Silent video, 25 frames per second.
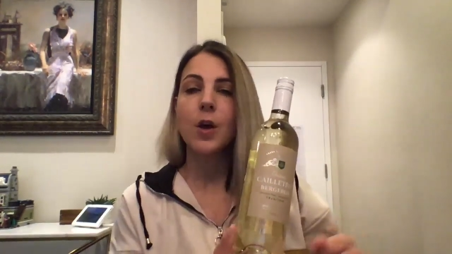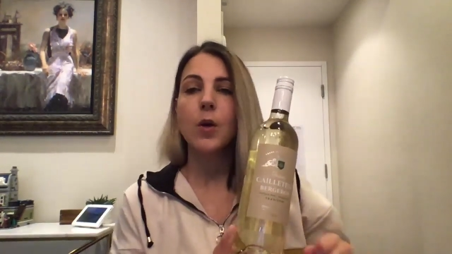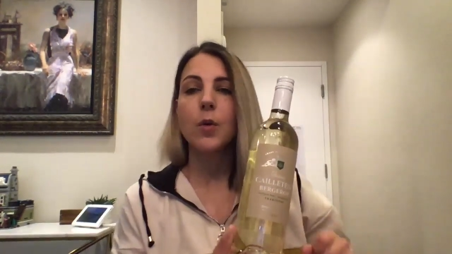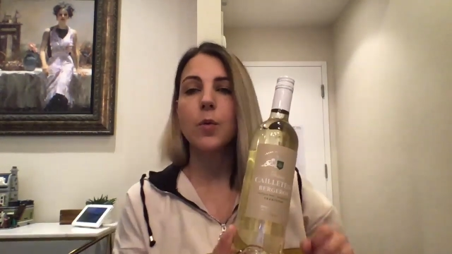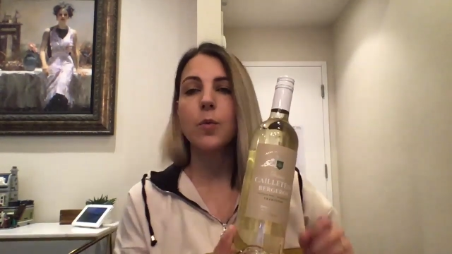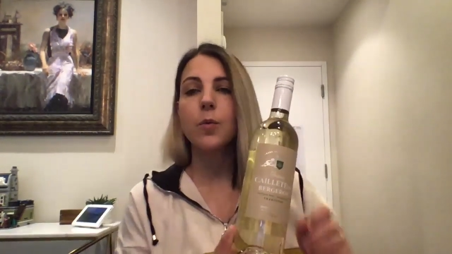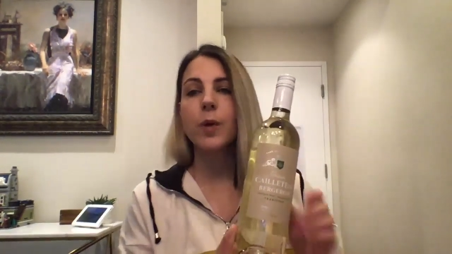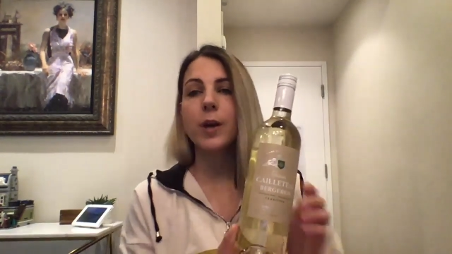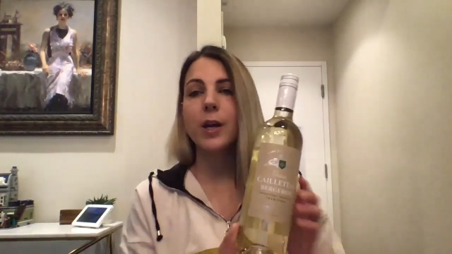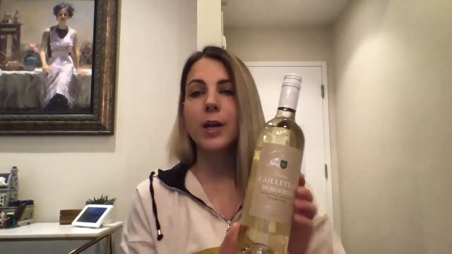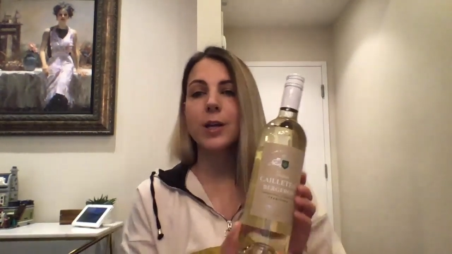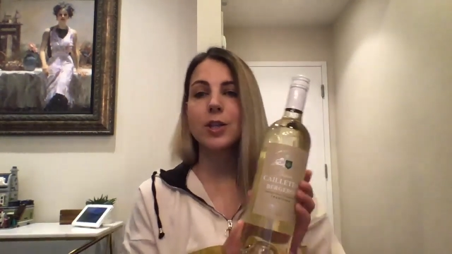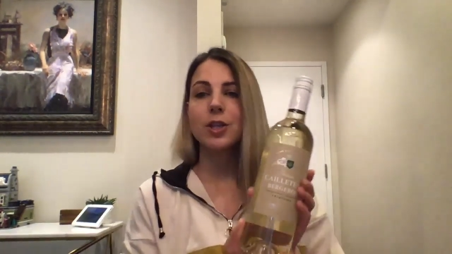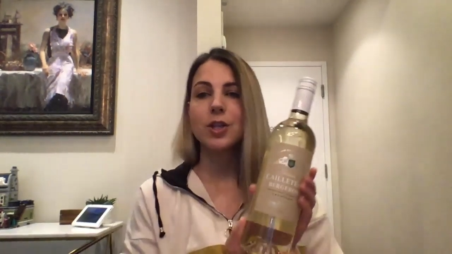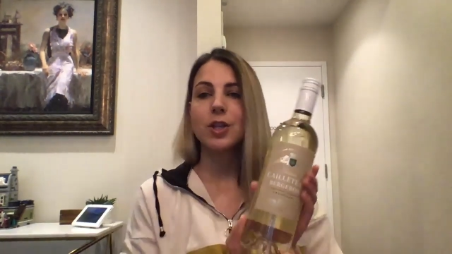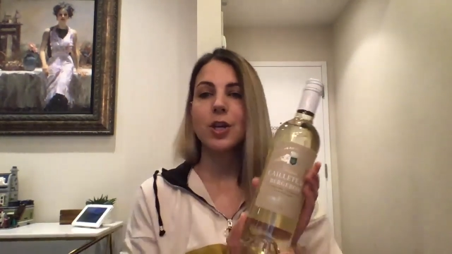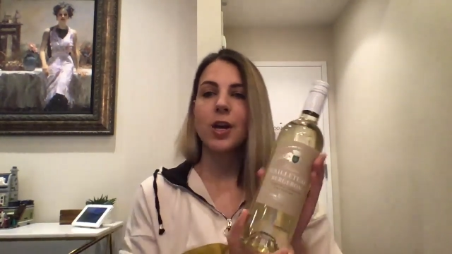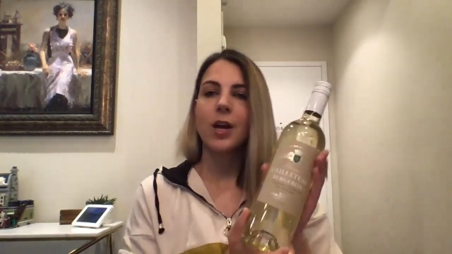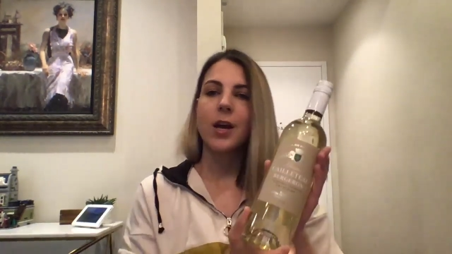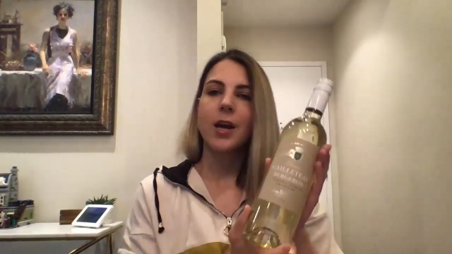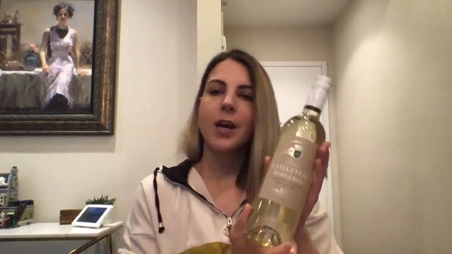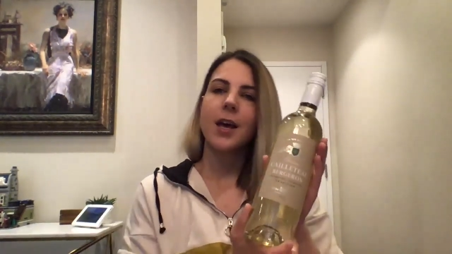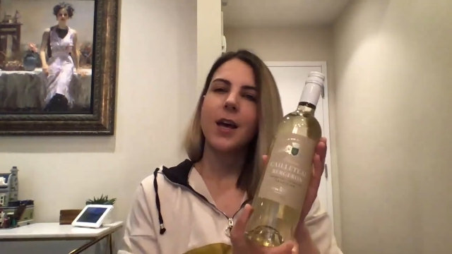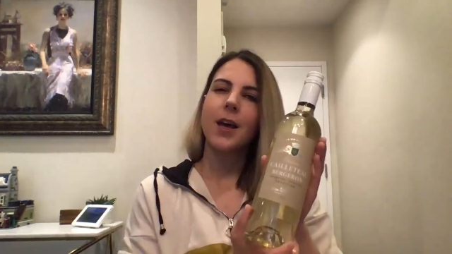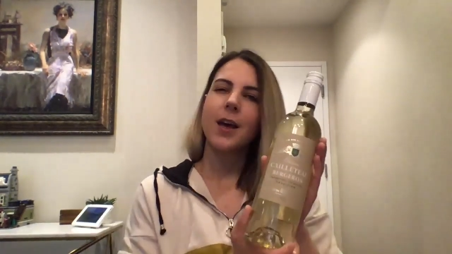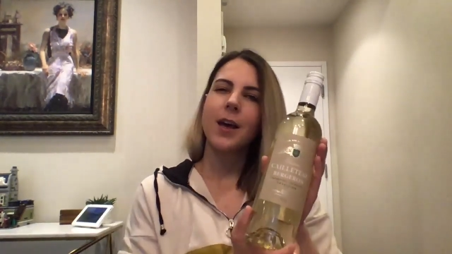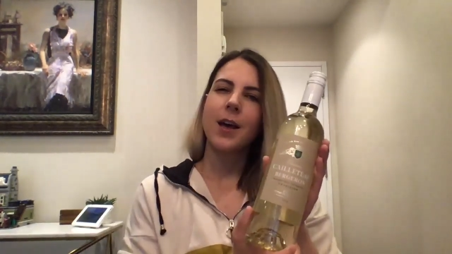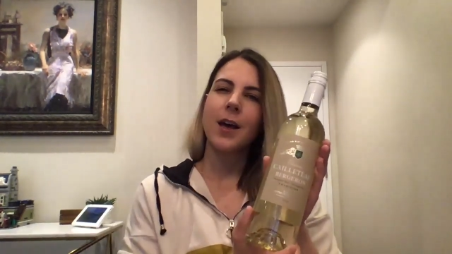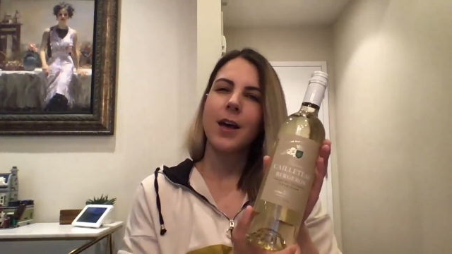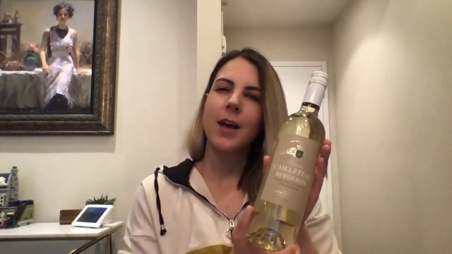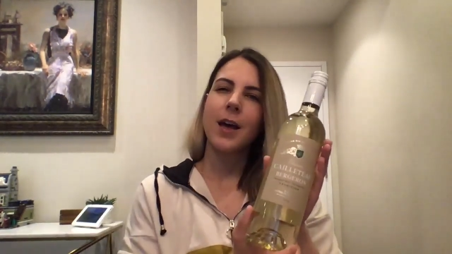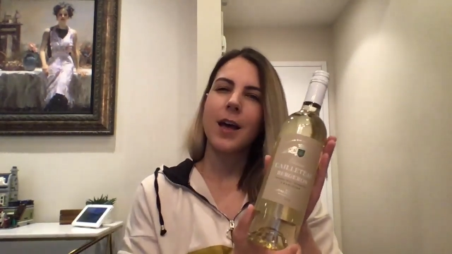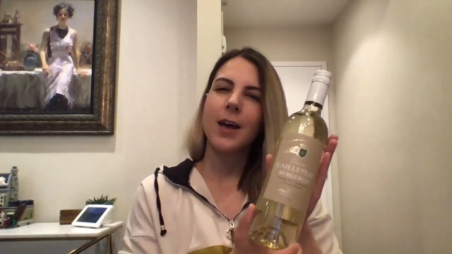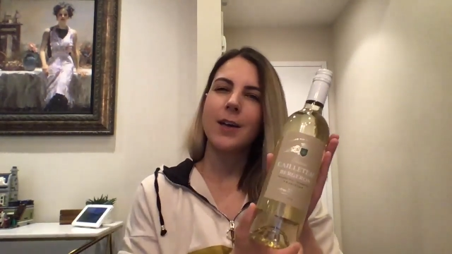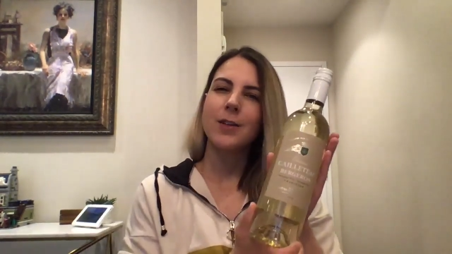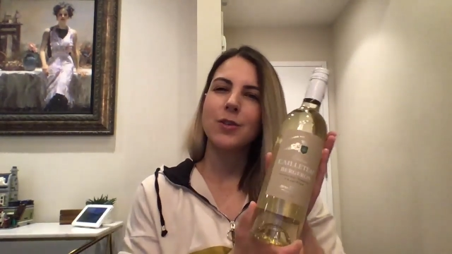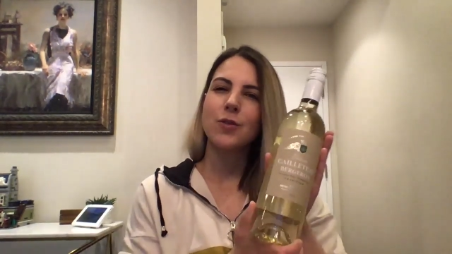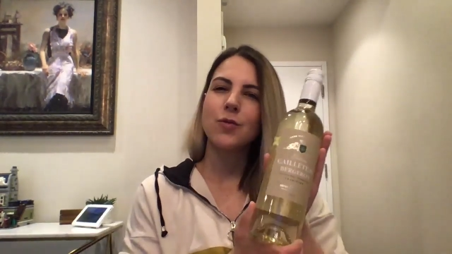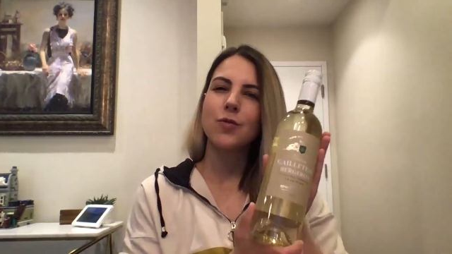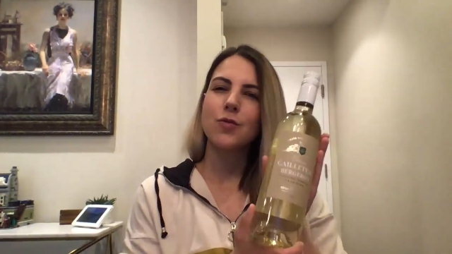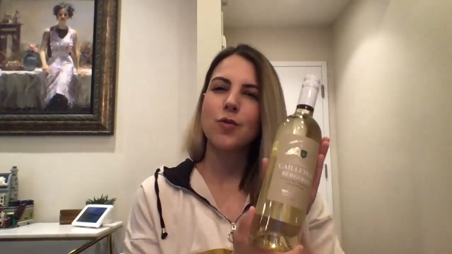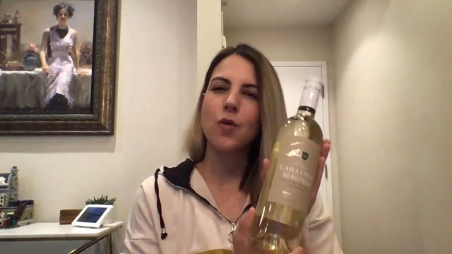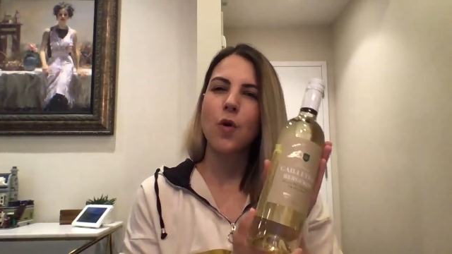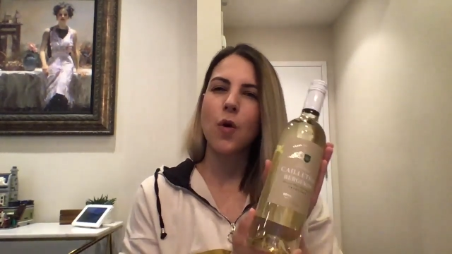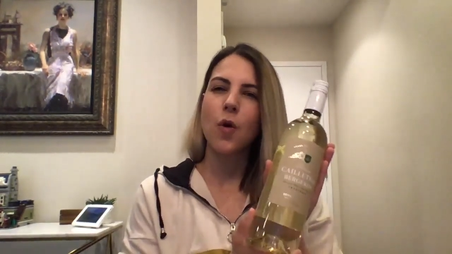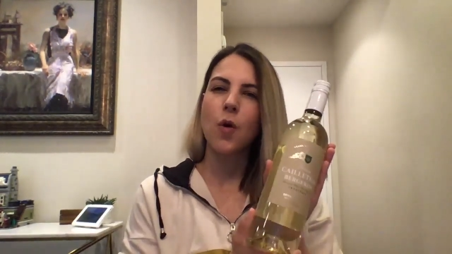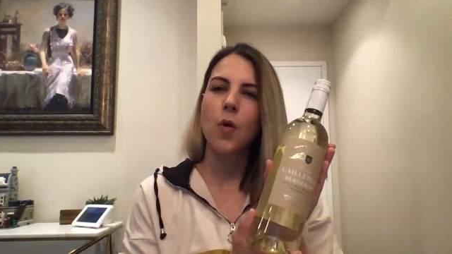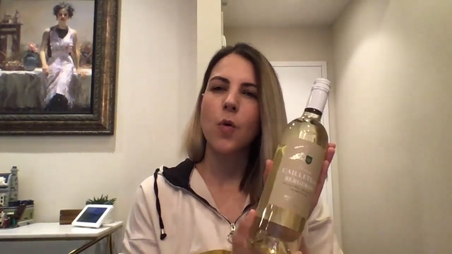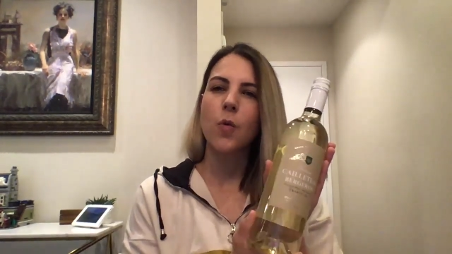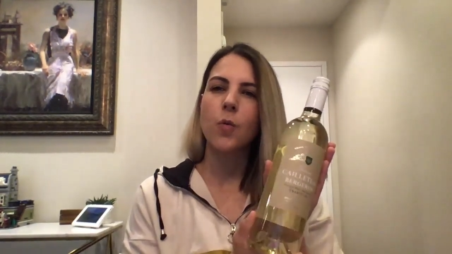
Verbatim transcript: which, uh, as you know,